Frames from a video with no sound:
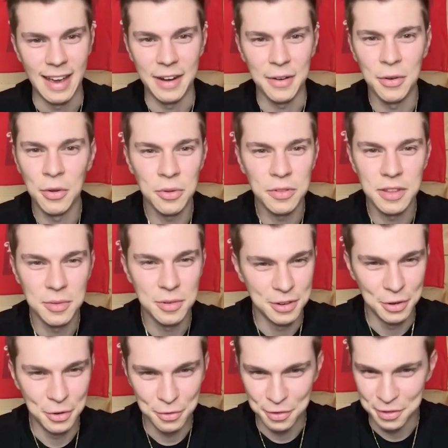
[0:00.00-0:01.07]
I don't know what they would
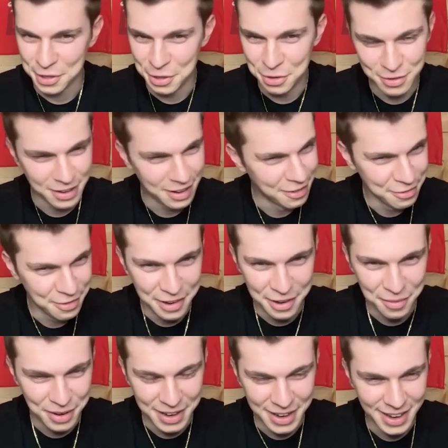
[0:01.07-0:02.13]
do for the Utah
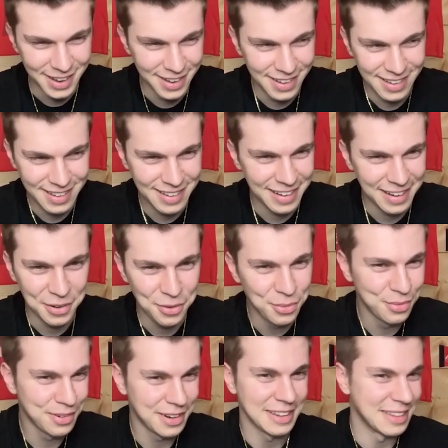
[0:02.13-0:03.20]
Venom. I, I
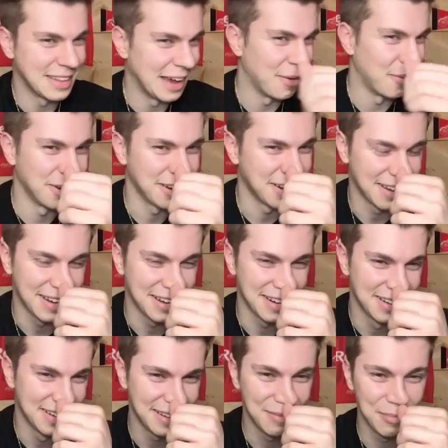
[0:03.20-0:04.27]
don't get that one kind
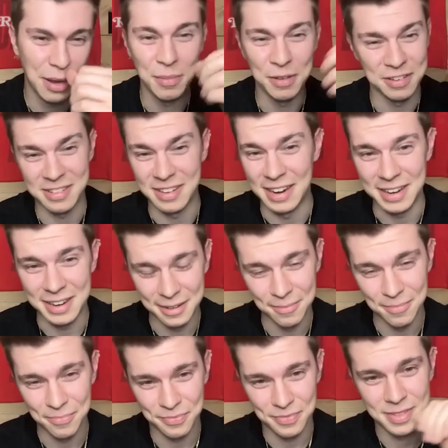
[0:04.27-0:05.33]
of. Maybe like a, a
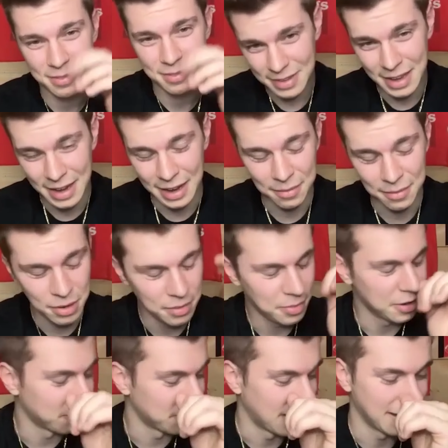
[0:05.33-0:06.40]
rattler? Yeah,
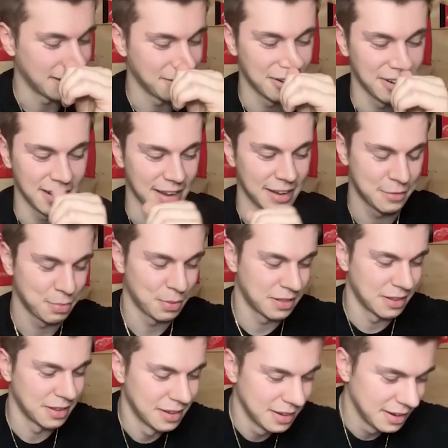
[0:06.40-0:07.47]
maybe a rattler, I guess,
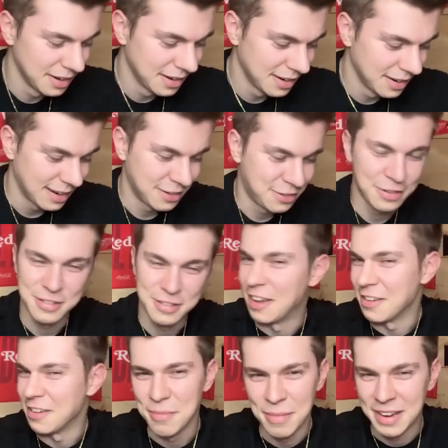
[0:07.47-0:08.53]
but the, that just
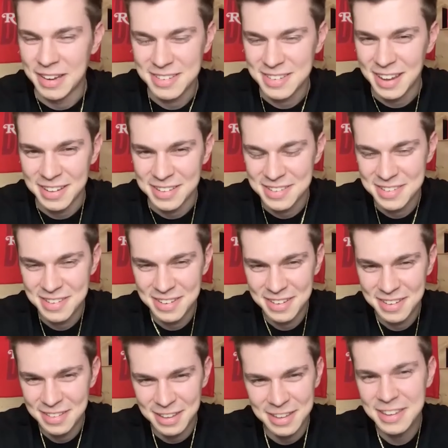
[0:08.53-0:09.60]
doesn't make sense.
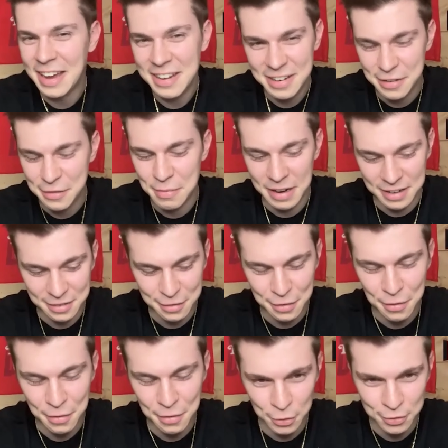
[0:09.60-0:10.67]
The Yetis makes
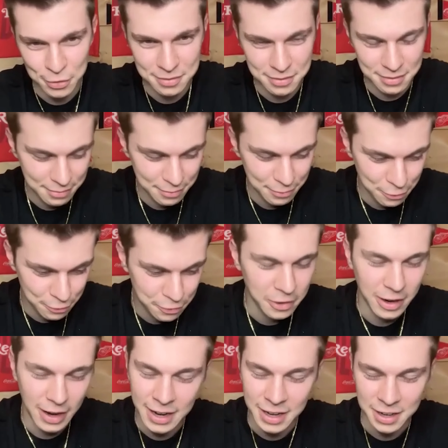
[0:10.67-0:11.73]
the most
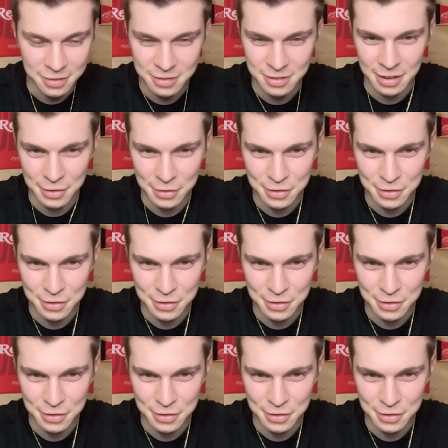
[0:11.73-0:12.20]
phonetic sense.